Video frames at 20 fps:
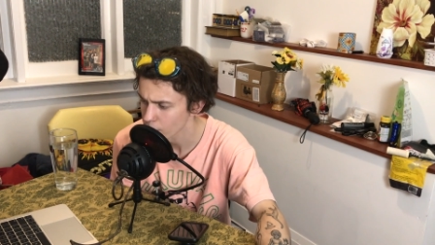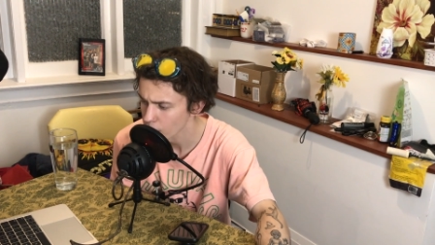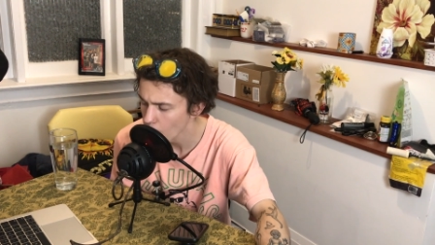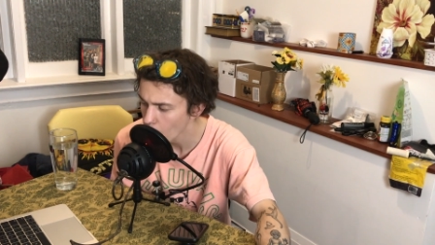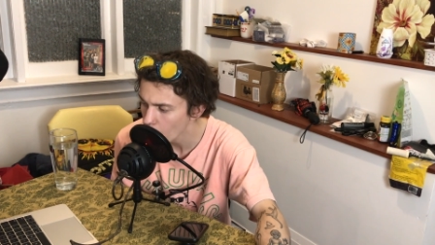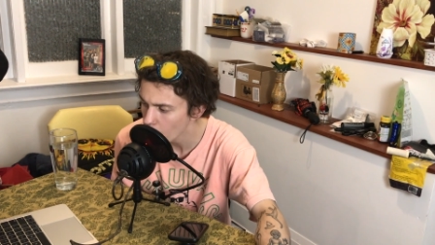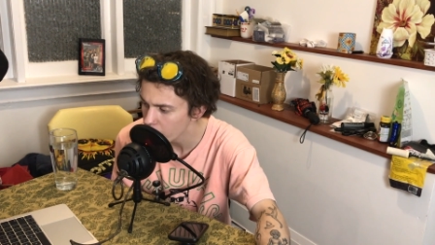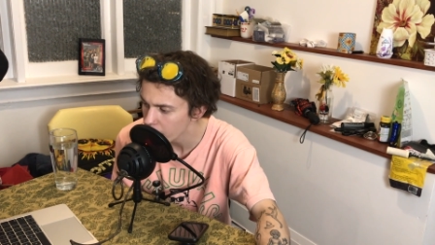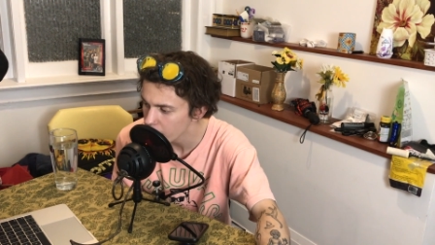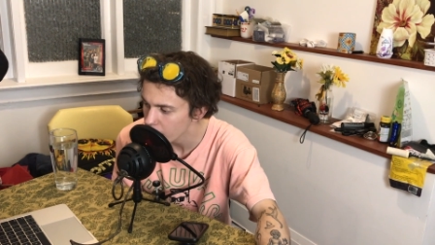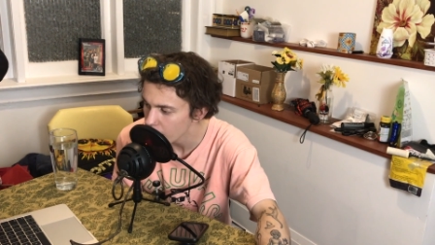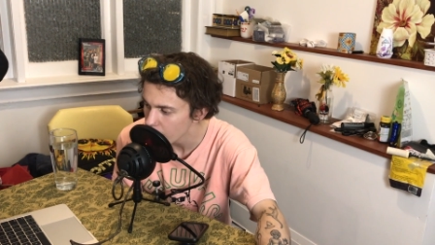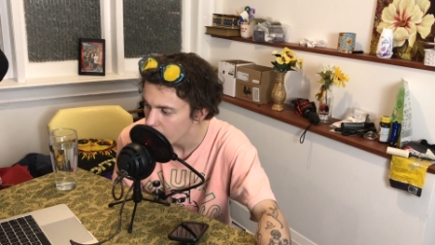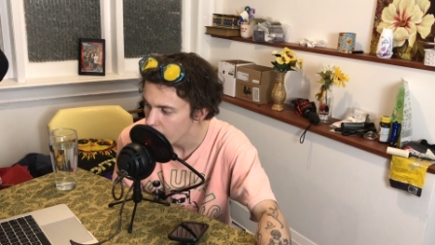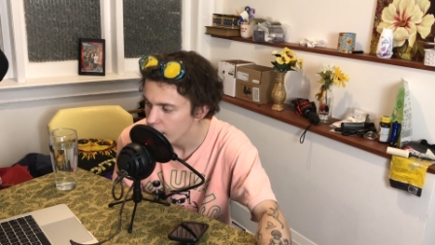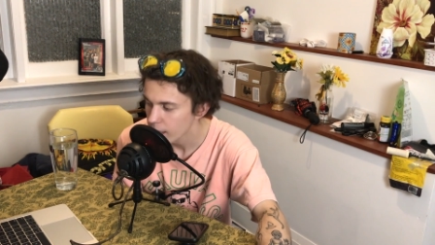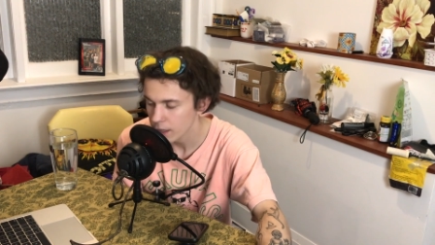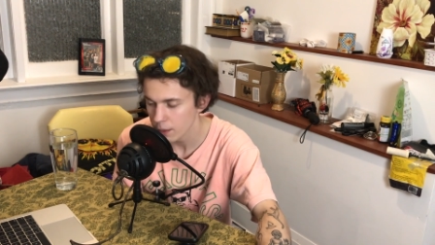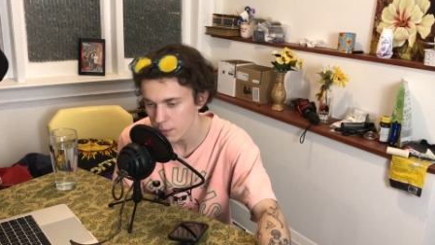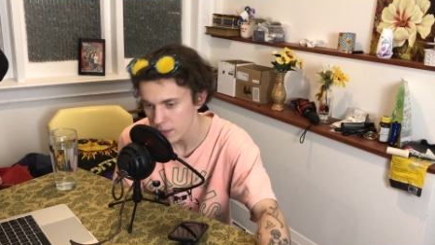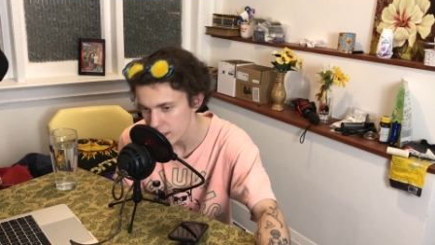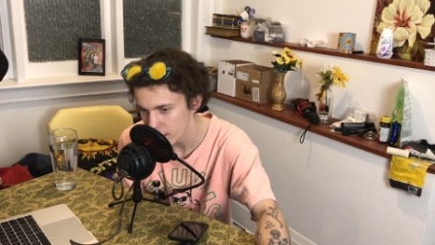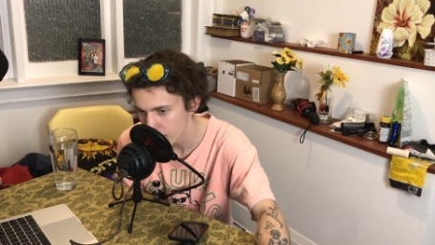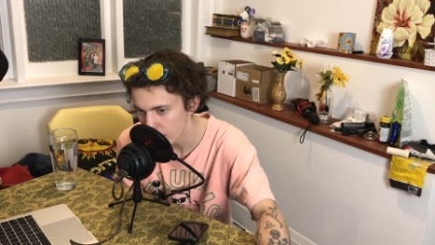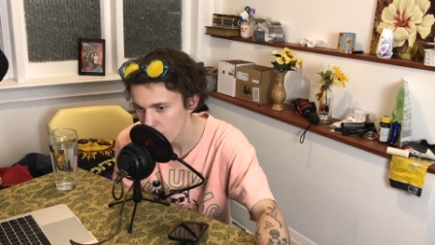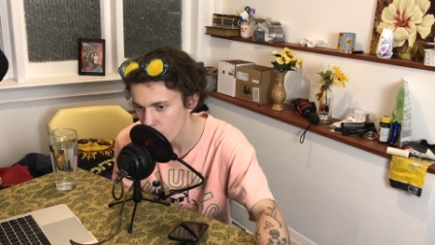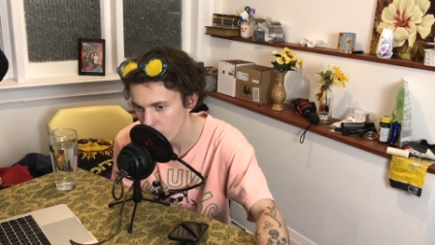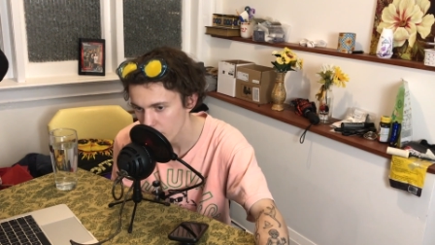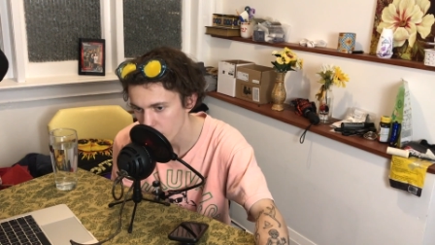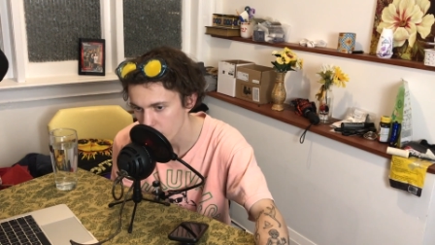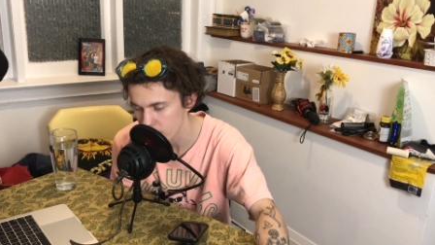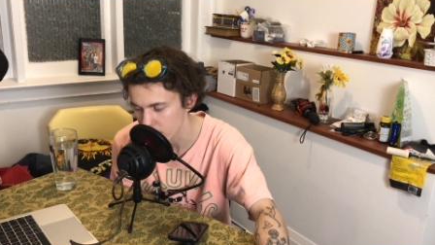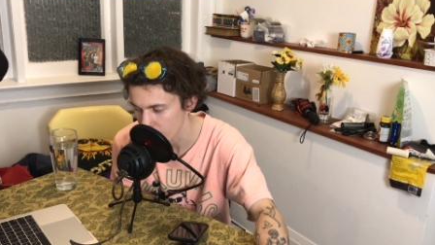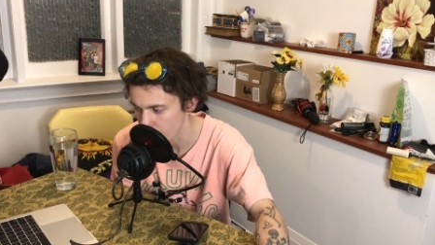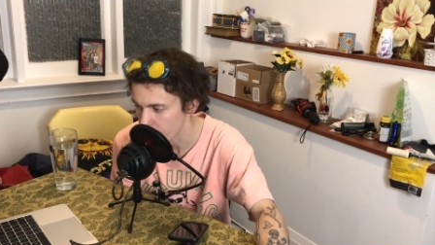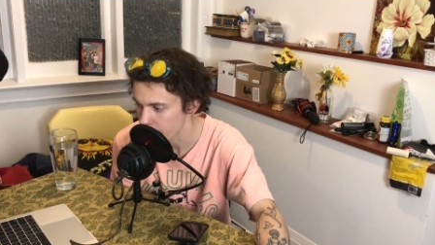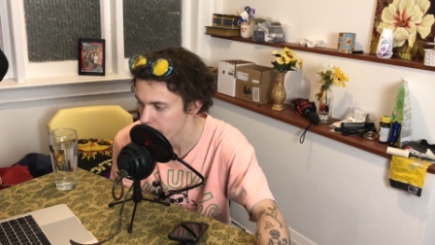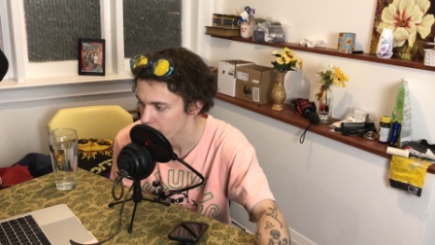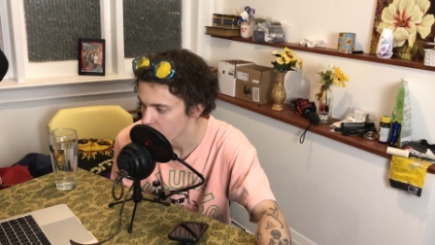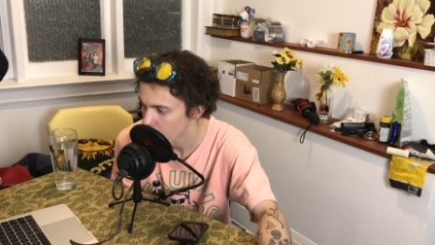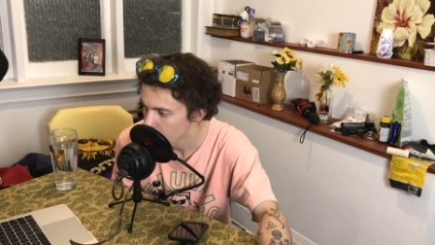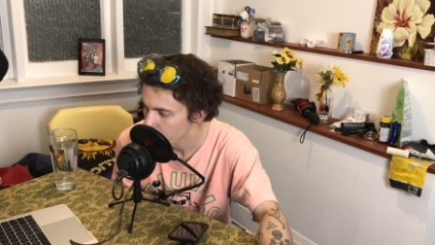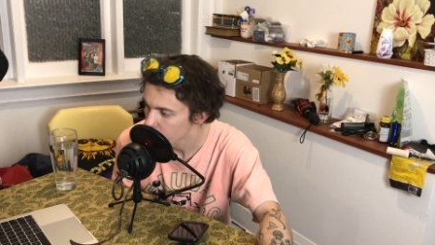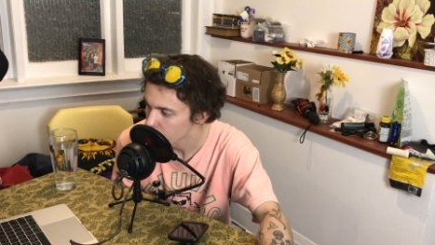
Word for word: Logan, let me say that one more time.